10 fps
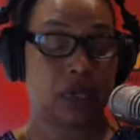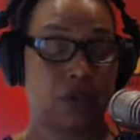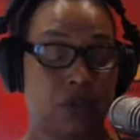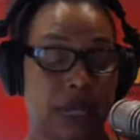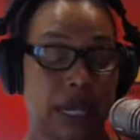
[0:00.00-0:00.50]

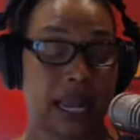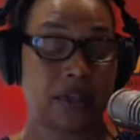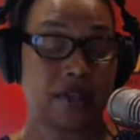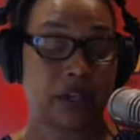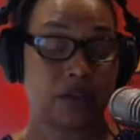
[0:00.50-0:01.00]
drink
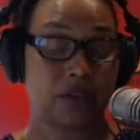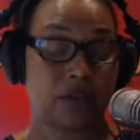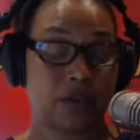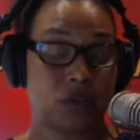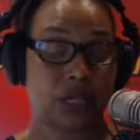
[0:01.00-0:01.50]
and finger
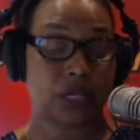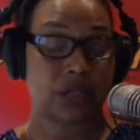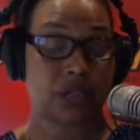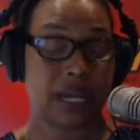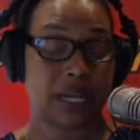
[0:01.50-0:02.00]

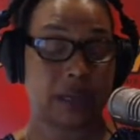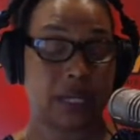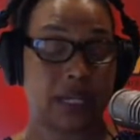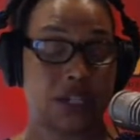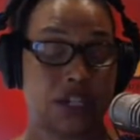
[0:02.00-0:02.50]
foods,
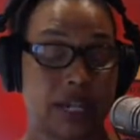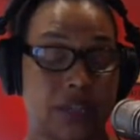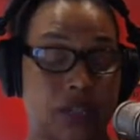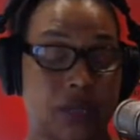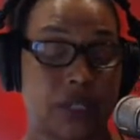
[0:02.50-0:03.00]
entertainment, and a
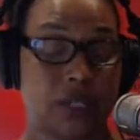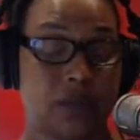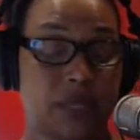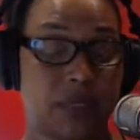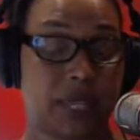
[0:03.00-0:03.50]
chance to win
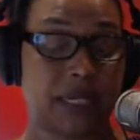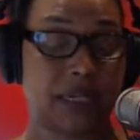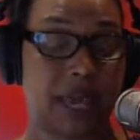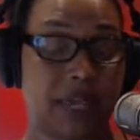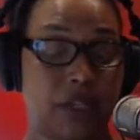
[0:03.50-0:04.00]
some
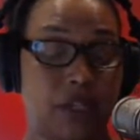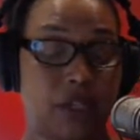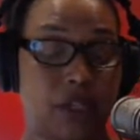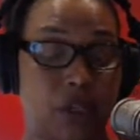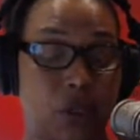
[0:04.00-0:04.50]

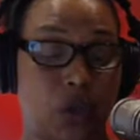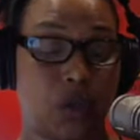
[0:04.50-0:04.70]
spectacular door